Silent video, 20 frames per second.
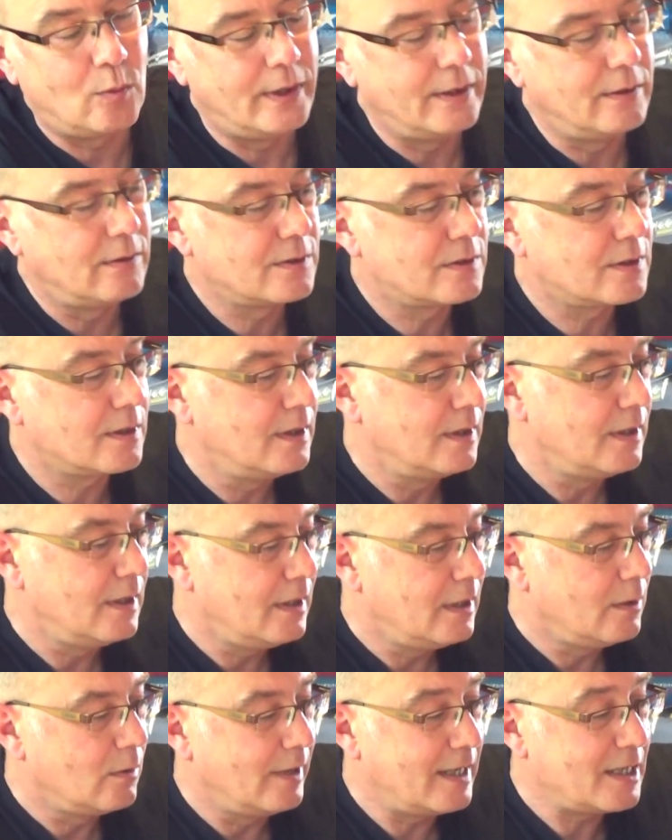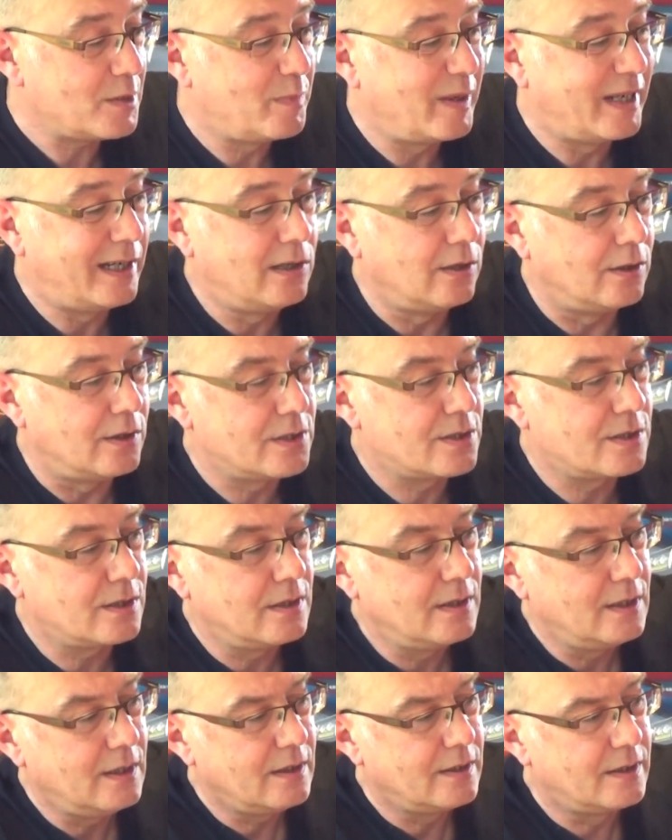wheels. Well, that's because
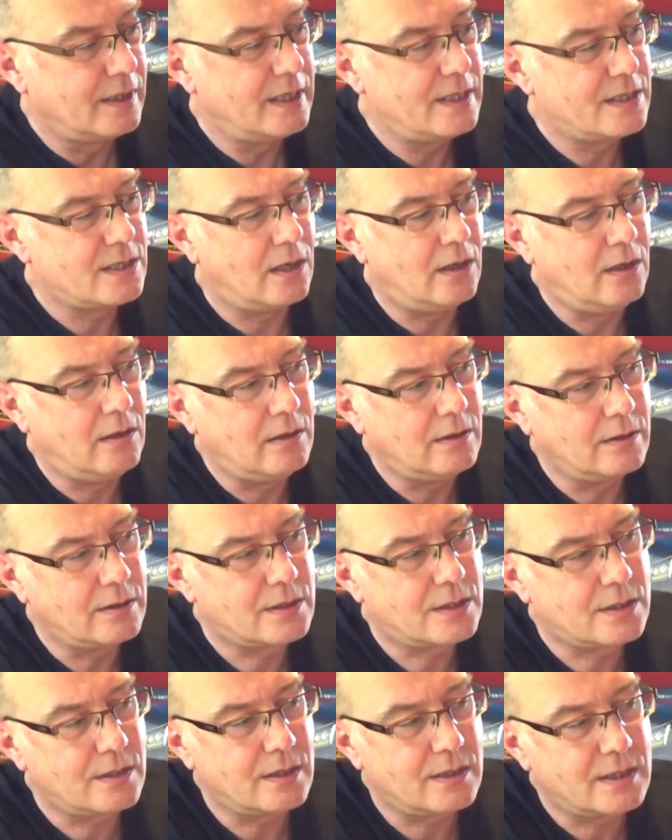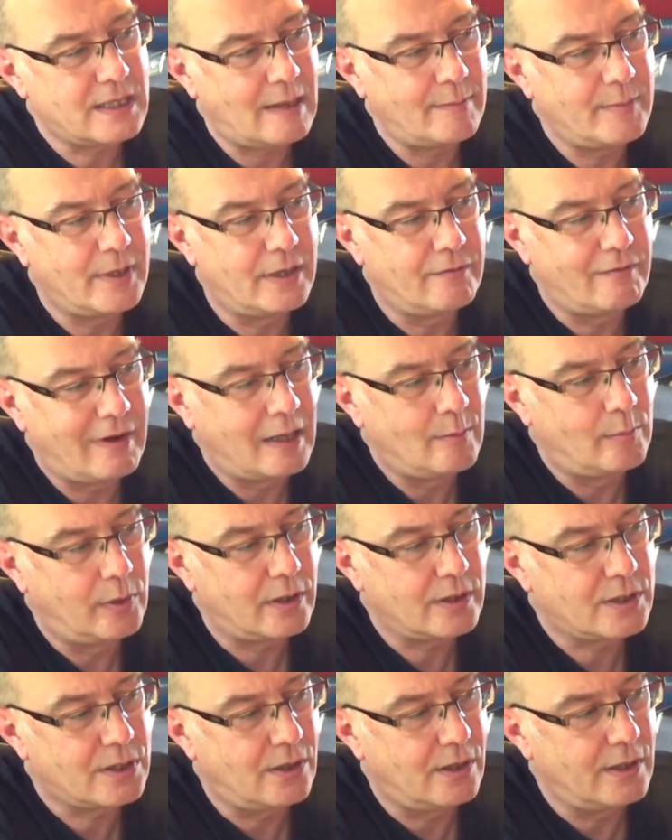these aren't Tamiya rally
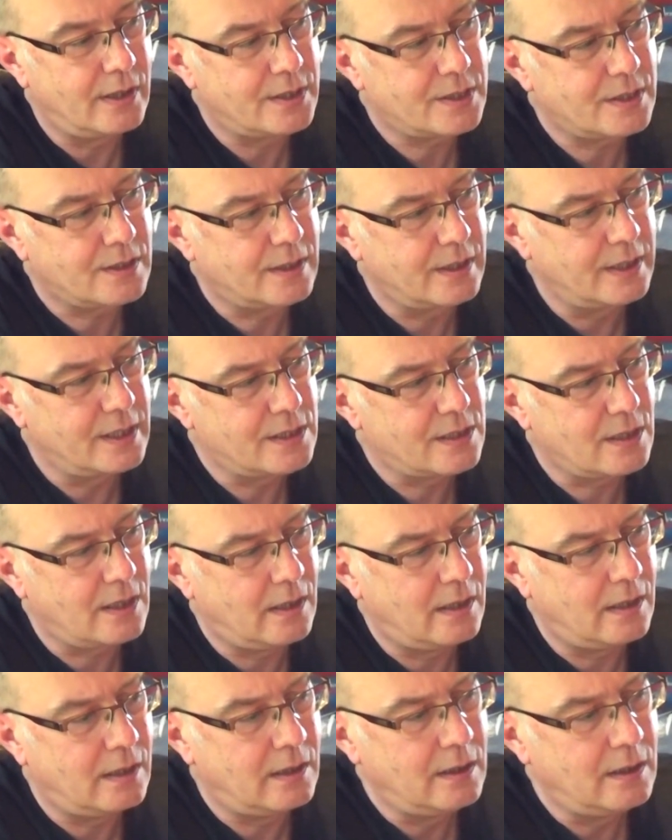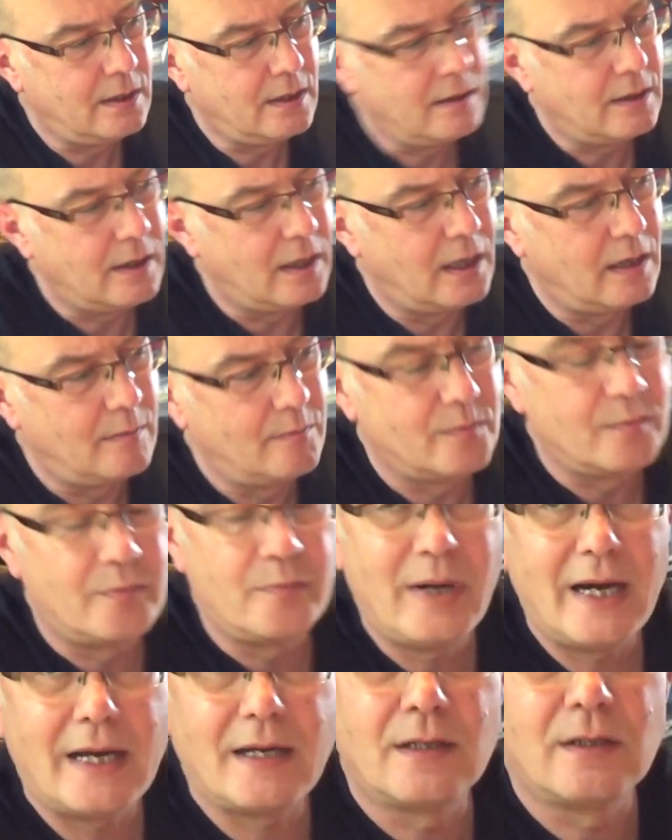block tyres. These are
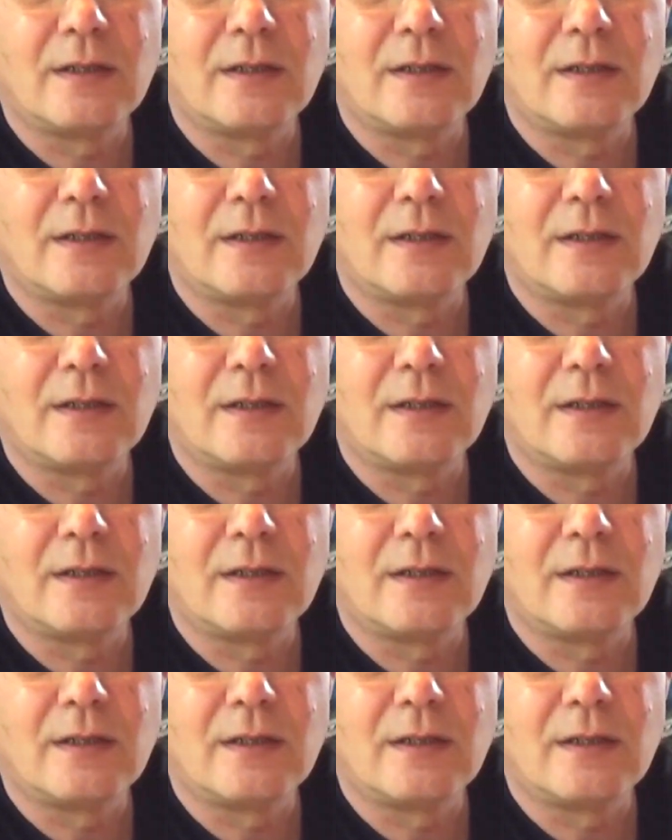pattern